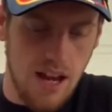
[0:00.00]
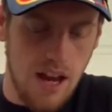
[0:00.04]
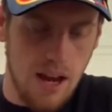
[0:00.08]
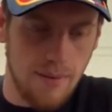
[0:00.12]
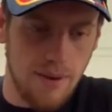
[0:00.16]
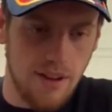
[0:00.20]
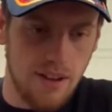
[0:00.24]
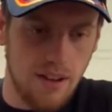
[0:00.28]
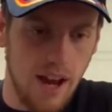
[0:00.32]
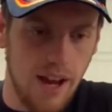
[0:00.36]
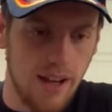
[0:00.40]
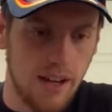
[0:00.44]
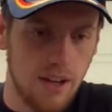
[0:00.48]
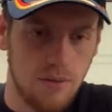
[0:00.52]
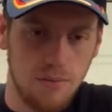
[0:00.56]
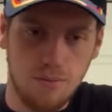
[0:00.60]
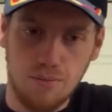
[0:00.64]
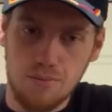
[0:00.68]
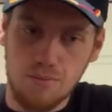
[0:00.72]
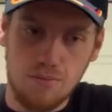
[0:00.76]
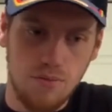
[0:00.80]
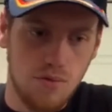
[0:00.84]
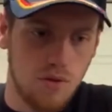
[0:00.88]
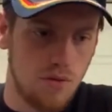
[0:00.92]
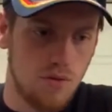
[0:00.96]
I mean, I could
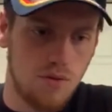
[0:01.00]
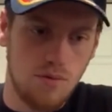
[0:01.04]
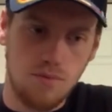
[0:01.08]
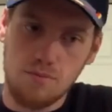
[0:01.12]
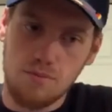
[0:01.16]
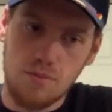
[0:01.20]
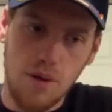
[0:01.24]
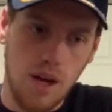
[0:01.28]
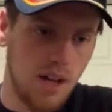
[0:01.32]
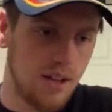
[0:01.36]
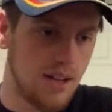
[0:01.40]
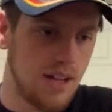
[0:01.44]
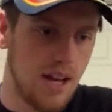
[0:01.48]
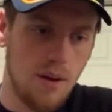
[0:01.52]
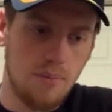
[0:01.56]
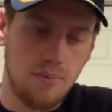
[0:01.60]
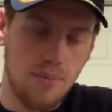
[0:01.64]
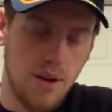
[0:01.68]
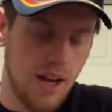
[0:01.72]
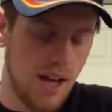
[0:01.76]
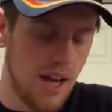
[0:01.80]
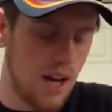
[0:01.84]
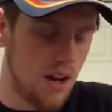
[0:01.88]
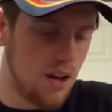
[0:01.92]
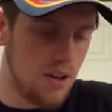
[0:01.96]

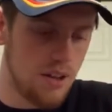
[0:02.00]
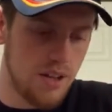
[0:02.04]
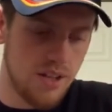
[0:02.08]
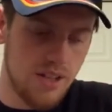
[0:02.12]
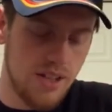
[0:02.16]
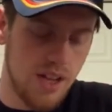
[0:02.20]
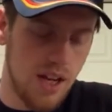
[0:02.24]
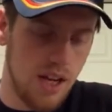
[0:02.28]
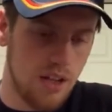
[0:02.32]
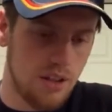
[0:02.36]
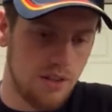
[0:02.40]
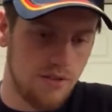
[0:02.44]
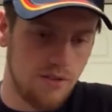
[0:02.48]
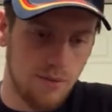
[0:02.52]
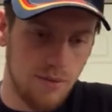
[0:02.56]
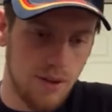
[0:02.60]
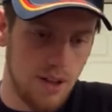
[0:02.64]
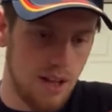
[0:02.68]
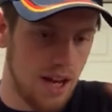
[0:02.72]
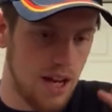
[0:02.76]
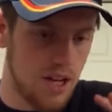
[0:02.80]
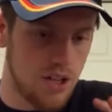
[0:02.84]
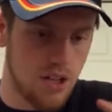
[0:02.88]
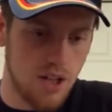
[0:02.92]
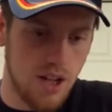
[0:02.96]
pick out all the scenes from The
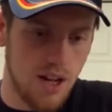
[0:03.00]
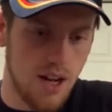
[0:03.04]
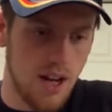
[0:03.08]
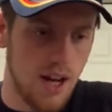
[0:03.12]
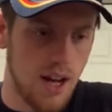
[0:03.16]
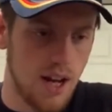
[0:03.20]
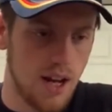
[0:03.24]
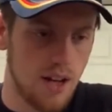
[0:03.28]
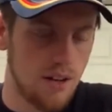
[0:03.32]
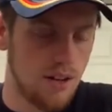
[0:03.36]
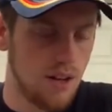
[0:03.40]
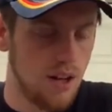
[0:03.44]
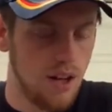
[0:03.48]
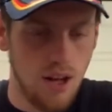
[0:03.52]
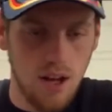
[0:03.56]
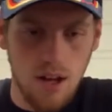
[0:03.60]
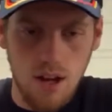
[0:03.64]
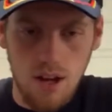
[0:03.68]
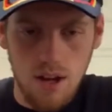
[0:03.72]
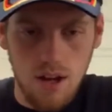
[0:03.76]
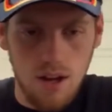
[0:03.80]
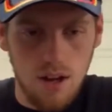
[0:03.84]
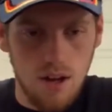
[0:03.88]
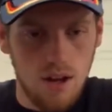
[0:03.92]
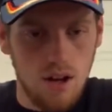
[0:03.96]
Last Jedi and
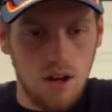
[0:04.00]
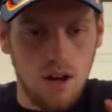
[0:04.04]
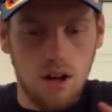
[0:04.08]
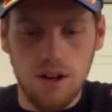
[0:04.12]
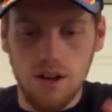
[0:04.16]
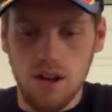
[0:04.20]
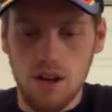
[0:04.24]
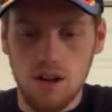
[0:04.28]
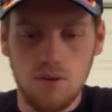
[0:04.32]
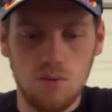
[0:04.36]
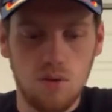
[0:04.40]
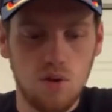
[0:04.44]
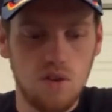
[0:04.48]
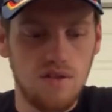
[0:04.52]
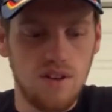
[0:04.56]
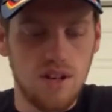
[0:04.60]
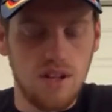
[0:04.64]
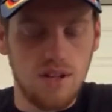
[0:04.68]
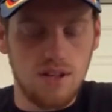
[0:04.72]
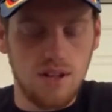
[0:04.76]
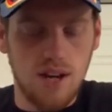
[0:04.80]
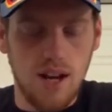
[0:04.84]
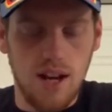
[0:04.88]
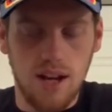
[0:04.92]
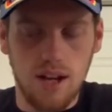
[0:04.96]
all the other
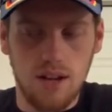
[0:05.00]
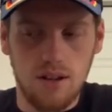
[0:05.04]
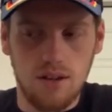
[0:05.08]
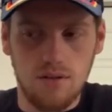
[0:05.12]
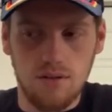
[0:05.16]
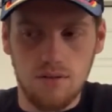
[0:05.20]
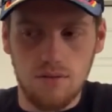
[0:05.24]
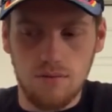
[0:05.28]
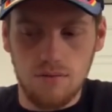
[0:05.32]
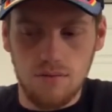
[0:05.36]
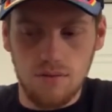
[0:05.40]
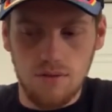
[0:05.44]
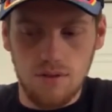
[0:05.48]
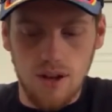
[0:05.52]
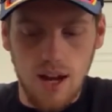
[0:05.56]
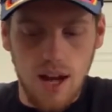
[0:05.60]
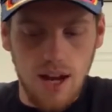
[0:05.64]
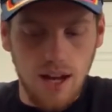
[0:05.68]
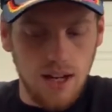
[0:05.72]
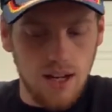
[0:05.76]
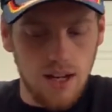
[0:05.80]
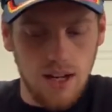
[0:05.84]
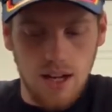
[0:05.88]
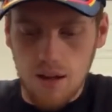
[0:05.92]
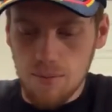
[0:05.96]
movies, and I can
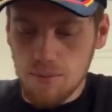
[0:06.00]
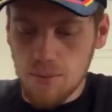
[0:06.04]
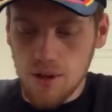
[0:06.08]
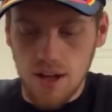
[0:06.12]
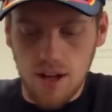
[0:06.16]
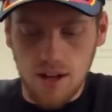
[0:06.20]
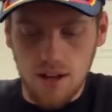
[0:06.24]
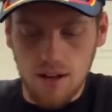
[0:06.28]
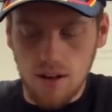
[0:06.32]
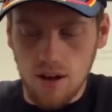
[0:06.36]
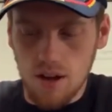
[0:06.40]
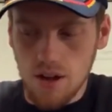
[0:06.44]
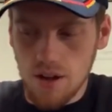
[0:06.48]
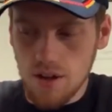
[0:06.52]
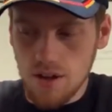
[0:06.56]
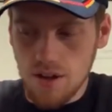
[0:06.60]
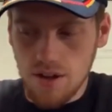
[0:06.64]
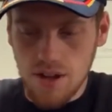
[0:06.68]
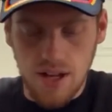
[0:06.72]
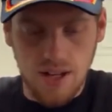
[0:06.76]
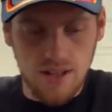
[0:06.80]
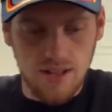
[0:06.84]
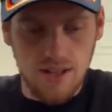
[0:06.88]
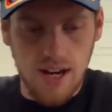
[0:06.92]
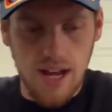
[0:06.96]
nitpick all the
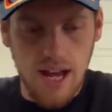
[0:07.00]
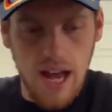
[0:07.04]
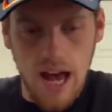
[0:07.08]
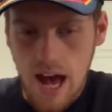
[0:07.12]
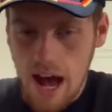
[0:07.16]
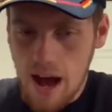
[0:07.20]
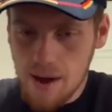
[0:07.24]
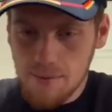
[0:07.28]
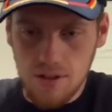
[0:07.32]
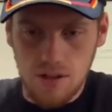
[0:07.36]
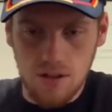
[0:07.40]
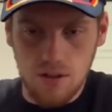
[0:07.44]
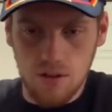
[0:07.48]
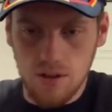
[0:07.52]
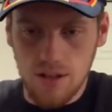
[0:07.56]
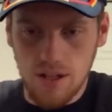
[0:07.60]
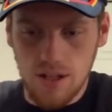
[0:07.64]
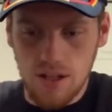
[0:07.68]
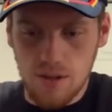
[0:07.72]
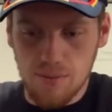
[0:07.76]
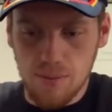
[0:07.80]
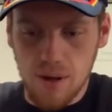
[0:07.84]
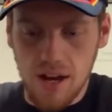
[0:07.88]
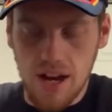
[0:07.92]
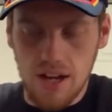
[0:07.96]
things that I absolutely
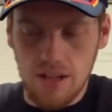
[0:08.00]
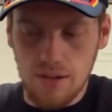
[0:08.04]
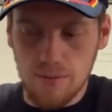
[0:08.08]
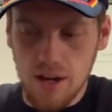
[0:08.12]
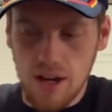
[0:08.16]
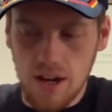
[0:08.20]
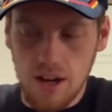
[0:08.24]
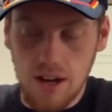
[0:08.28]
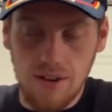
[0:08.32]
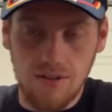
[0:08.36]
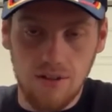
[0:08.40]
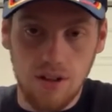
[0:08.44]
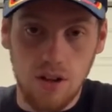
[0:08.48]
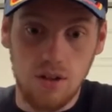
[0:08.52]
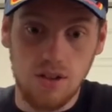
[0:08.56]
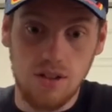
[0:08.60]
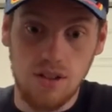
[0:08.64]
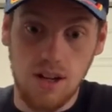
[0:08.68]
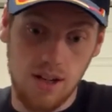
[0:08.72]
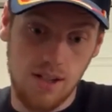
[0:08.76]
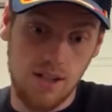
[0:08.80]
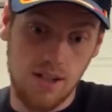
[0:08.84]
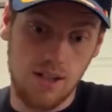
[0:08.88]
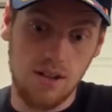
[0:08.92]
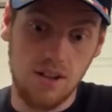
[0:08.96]
despise about it, even though it's
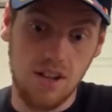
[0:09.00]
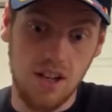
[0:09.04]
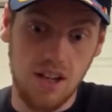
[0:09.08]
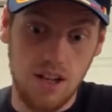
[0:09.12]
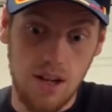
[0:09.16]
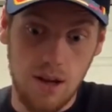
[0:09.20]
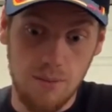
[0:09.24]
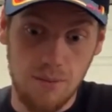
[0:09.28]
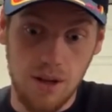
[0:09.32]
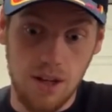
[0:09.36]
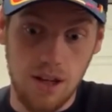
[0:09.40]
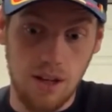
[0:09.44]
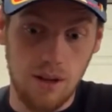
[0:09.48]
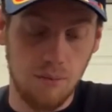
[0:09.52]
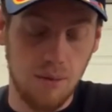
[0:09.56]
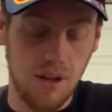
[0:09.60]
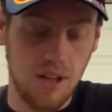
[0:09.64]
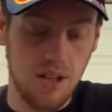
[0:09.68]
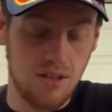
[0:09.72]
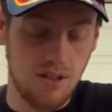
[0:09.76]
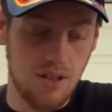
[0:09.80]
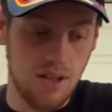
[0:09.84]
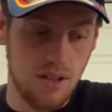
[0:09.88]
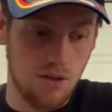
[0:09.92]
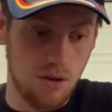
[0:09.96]
not necessarily nitpicking,
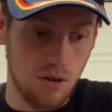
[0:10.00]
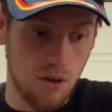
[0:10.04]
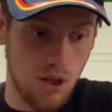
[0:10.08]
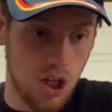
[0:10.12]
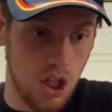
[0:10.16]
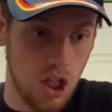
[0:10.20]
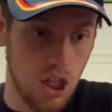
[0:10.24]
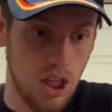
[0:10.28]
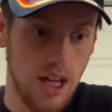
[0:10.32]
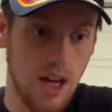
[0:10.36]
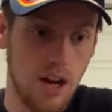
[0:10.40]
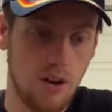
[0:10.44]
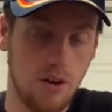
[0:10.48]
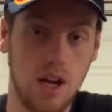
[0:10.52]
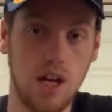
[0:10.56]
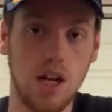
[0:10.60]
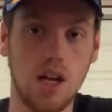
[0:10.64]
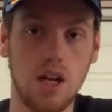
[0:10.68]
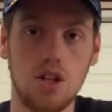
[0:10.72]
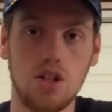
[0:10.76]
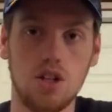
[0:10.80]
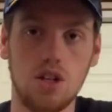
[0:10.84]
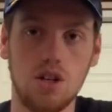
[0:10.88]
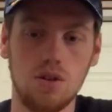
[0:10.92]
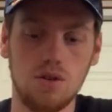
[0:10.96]
because these are glaring
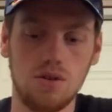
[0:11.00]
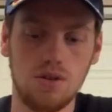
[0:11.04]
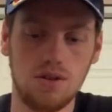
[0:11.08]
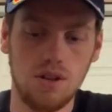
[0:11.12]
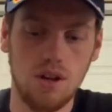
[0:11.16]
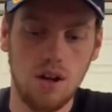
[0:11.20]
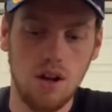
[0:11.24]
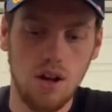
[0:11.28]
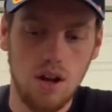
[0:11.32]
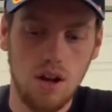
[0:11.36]
issues,